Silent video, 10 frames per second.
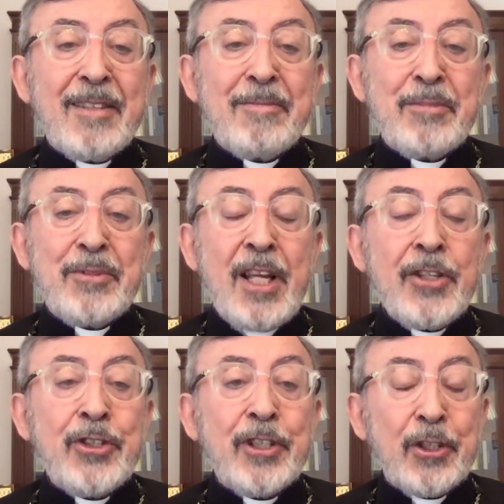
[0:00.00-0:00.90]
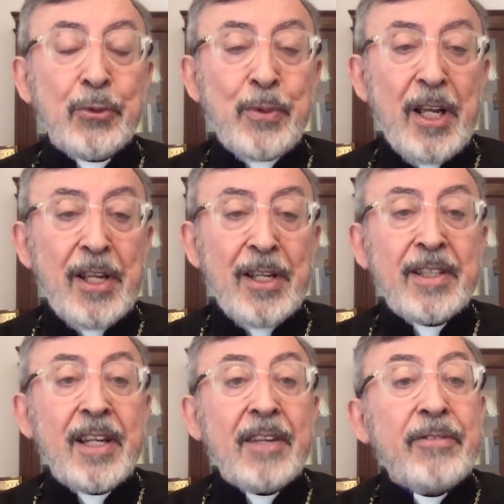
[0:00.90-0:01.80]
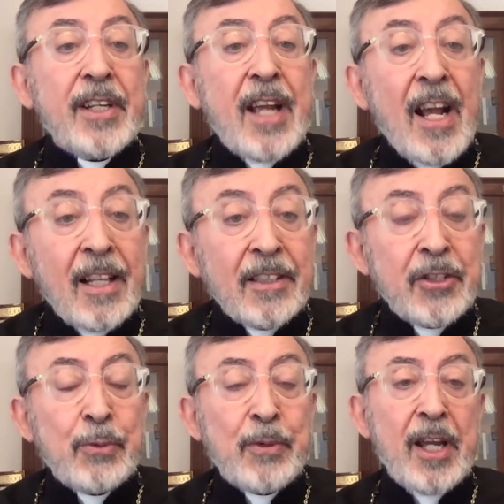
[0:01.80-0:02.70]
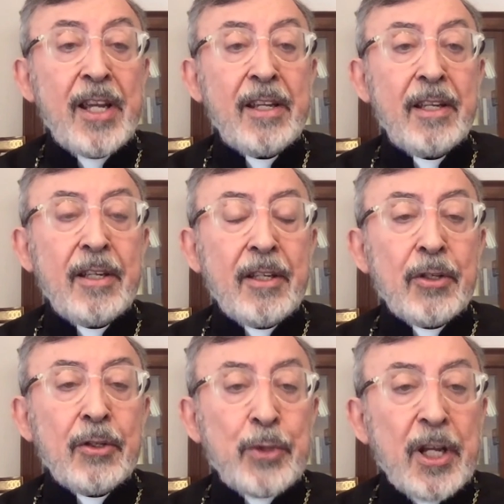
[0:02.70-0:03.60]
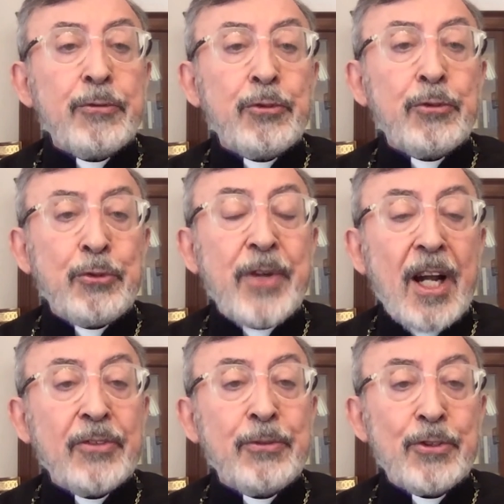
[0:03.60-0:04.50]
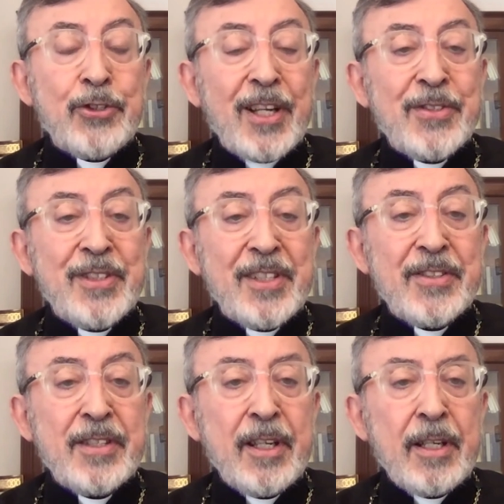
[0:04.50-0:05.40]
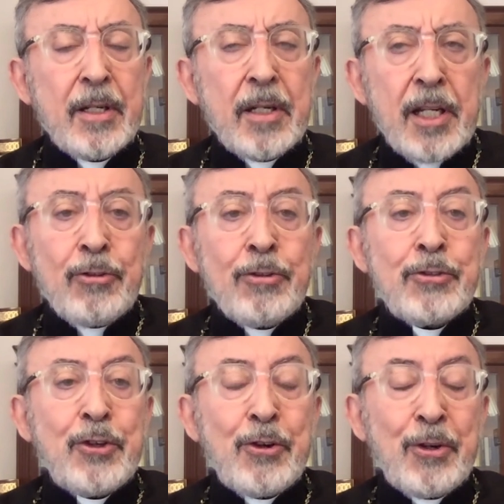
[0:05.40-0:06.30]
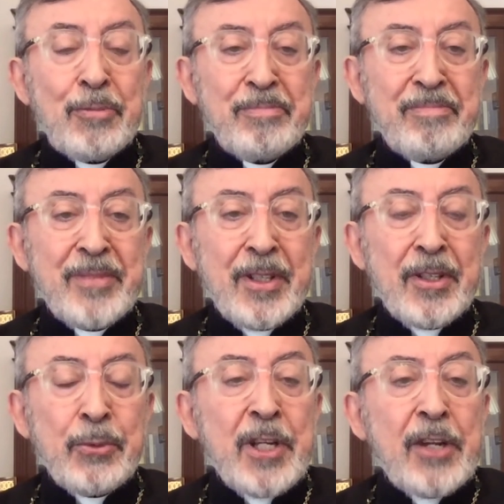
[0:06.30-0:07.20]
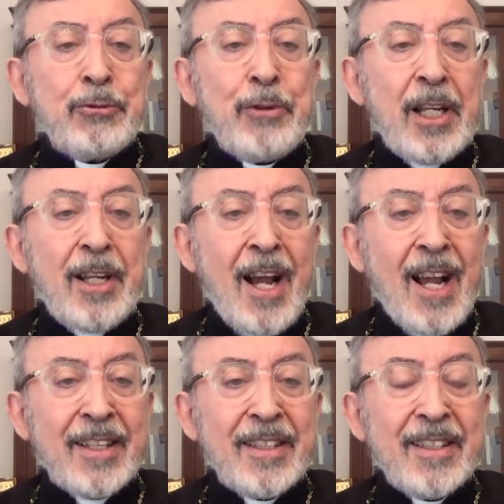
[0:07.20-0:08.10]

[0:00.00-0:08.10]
natural way, in a very healthy way, we have to fight for justice. And also, we have to align.